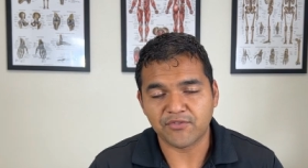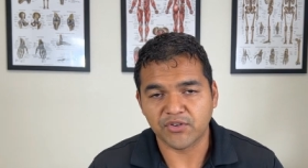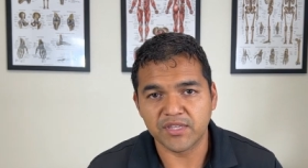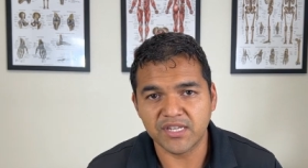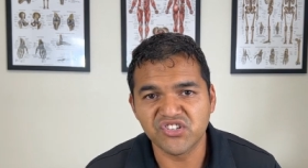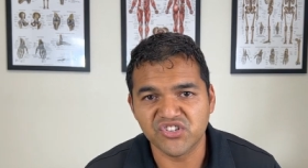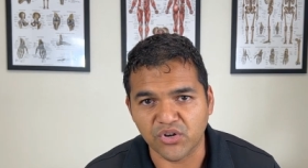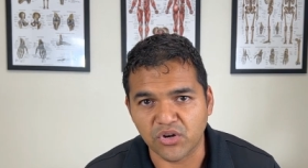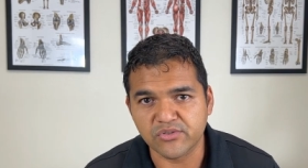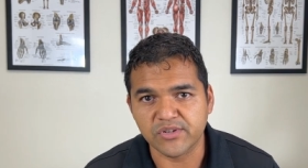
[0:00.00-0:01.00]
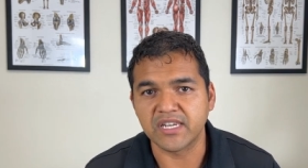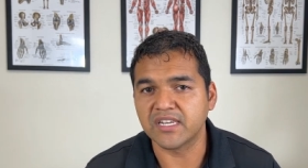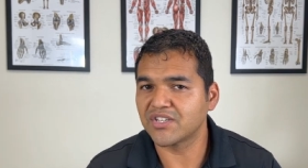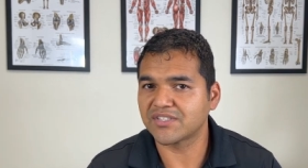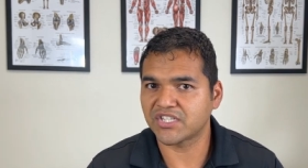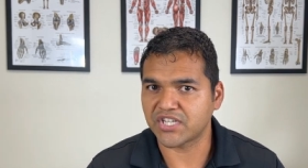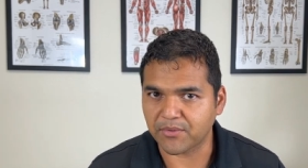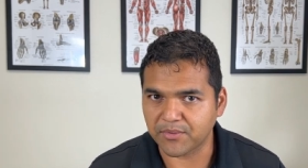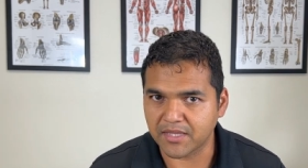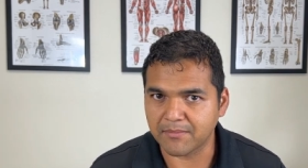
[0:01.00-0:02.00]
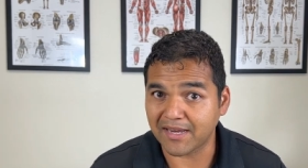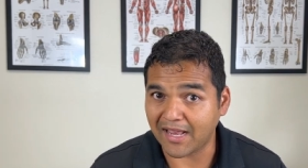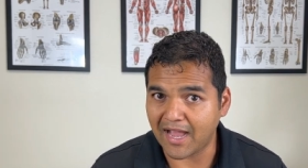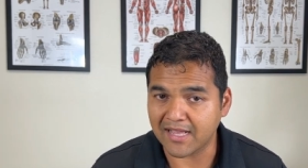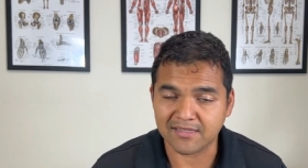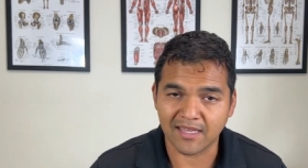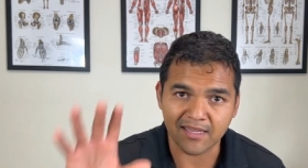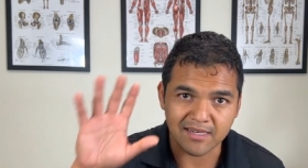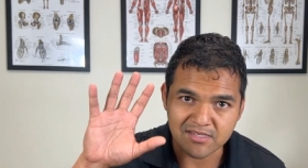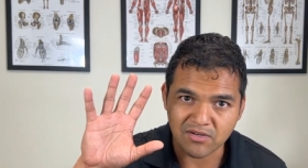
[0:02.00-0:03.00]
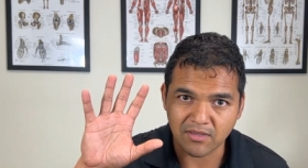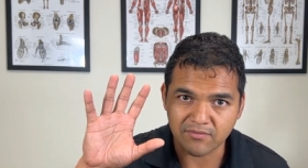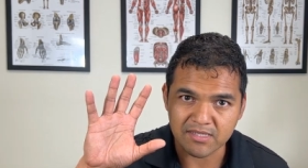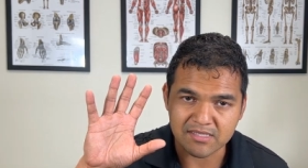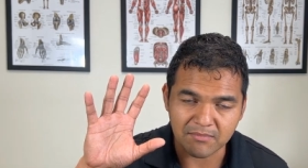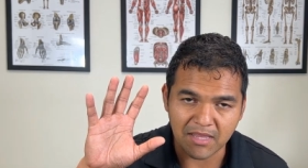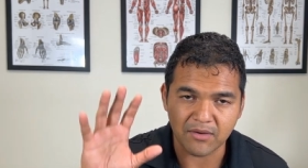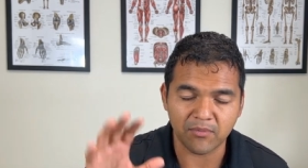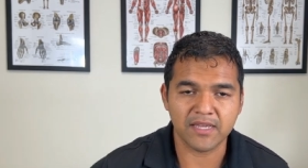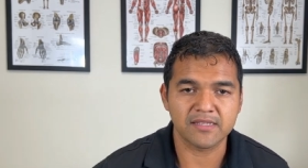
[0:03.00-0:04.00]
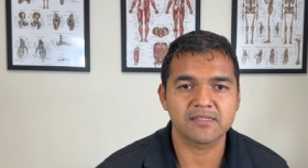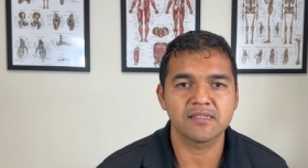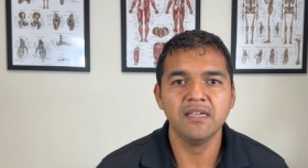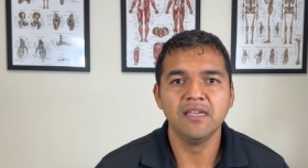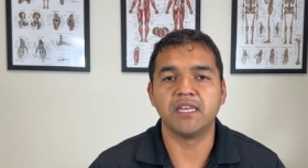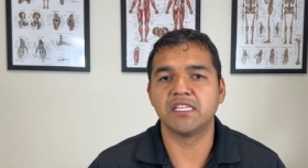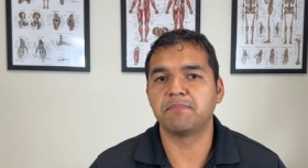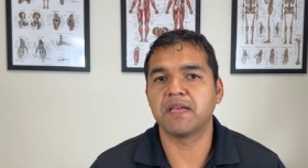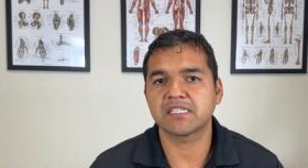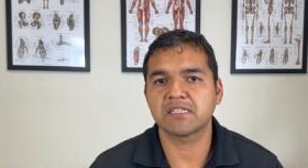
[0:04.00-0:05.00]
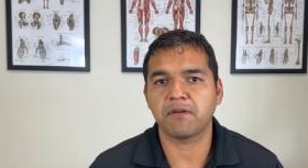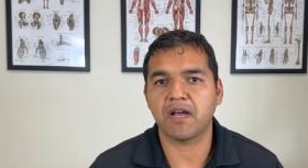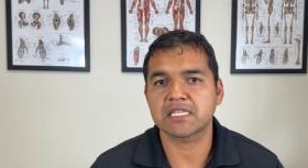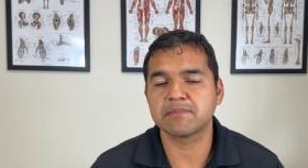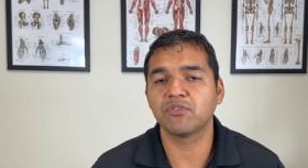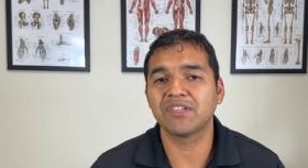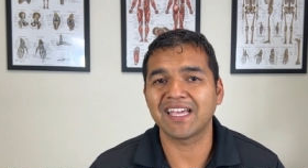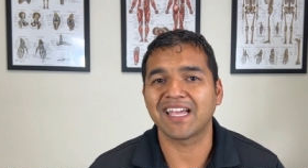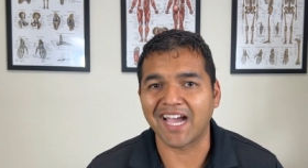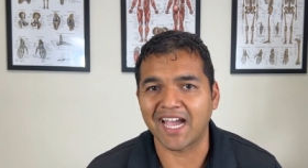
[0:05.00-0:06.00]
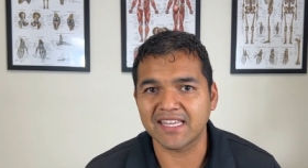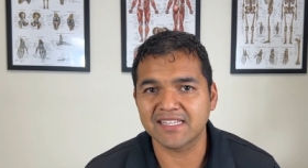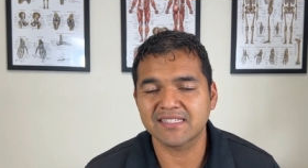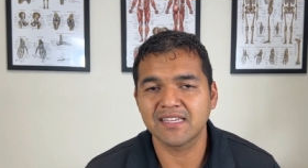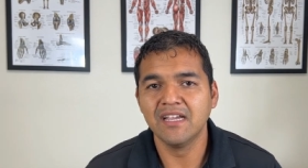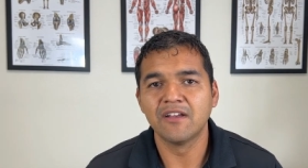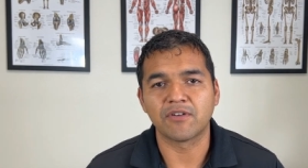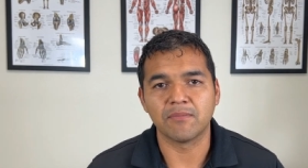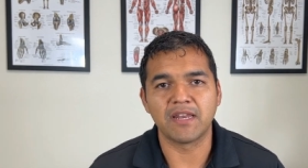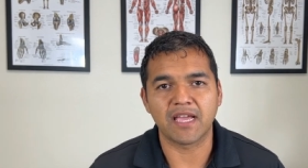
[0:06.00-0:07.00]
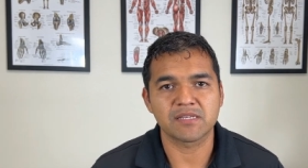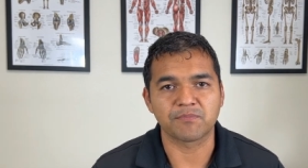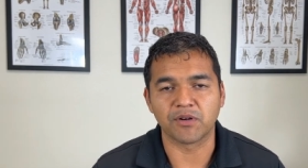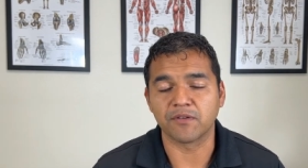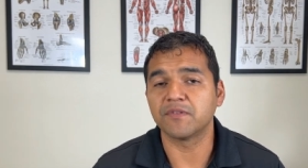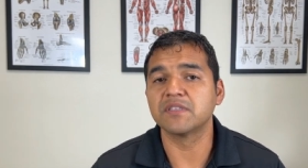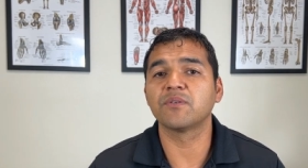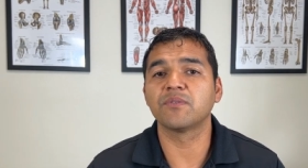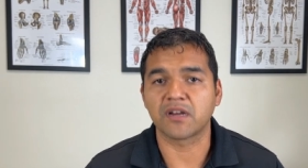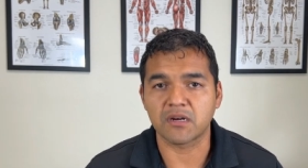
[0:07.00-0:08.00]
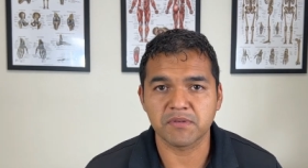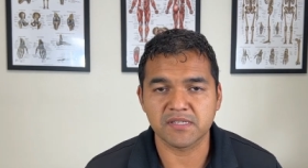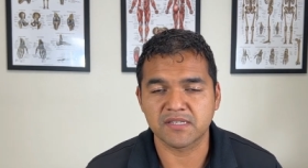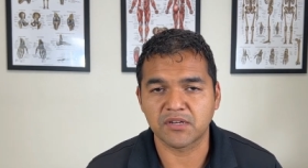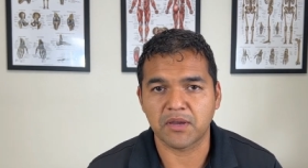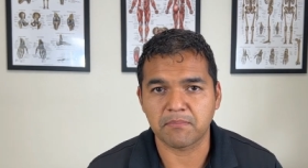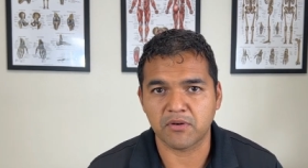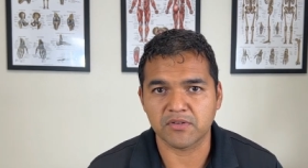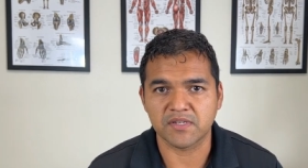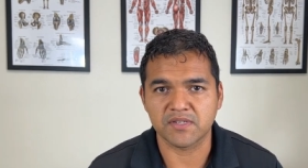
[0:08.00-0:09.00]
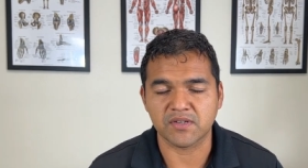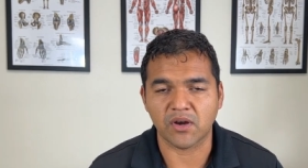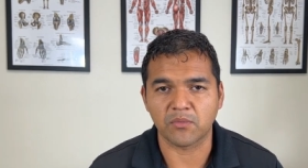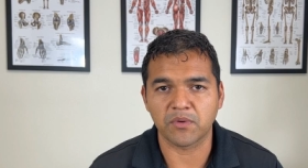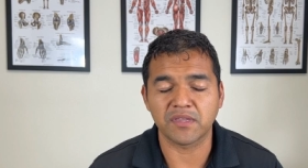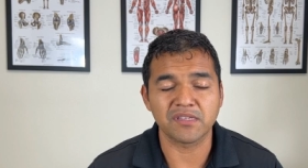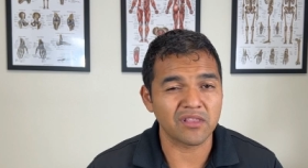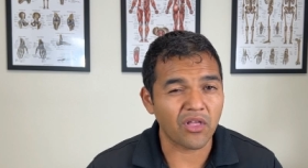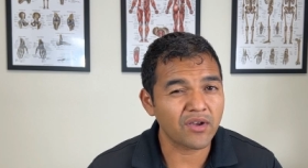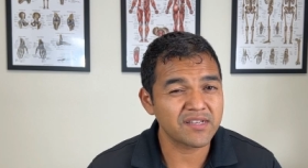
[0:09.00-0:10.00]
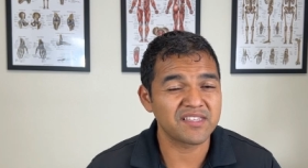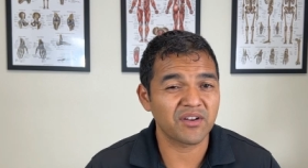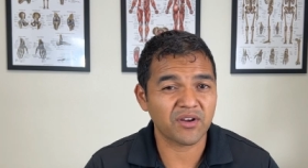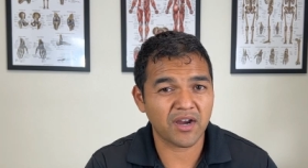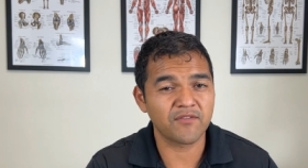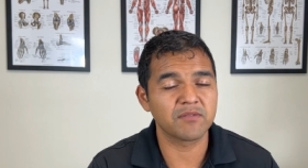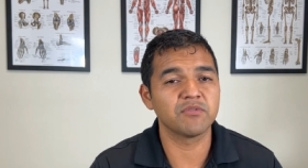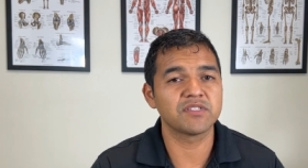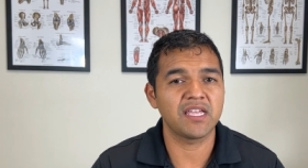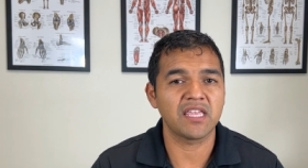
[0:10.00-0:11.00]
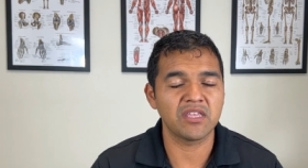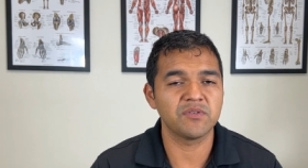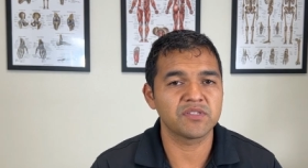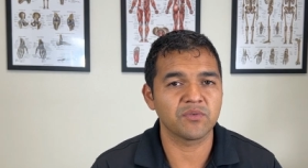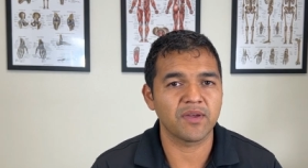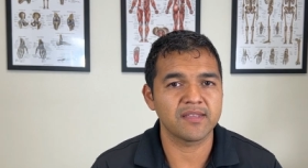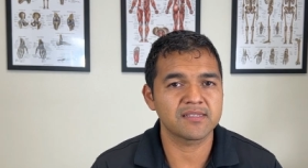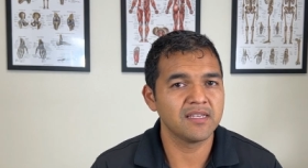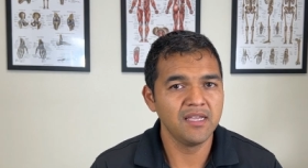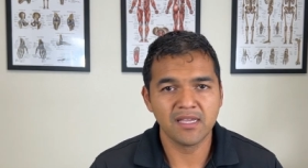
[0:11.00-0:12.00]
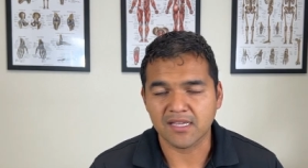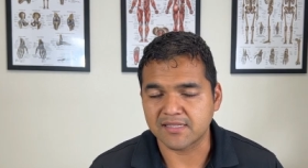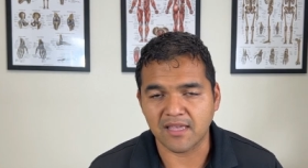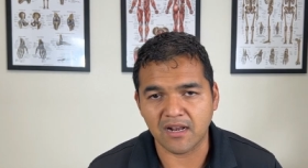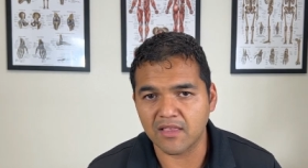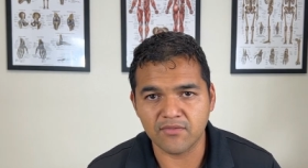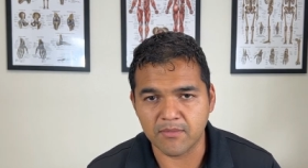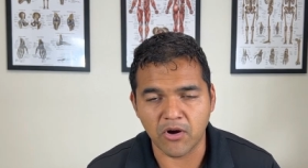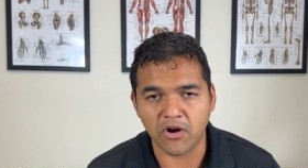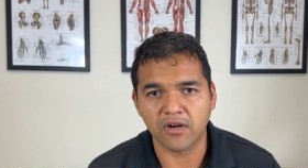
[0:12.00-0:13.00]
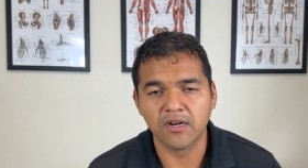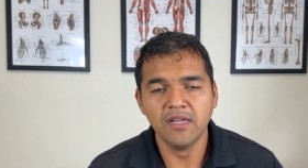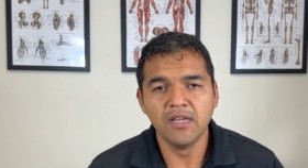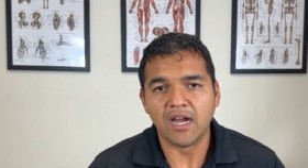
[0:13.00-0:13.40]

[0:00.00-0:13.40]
After all, they did your surgery, you need to just check with them. I'd ask, hey, can I start lifting some light weights? And as best as possible, get guidance from an expert. A physical therapist is a great person to start with, as long as they're comfortable taking you into weights, because not all of them are.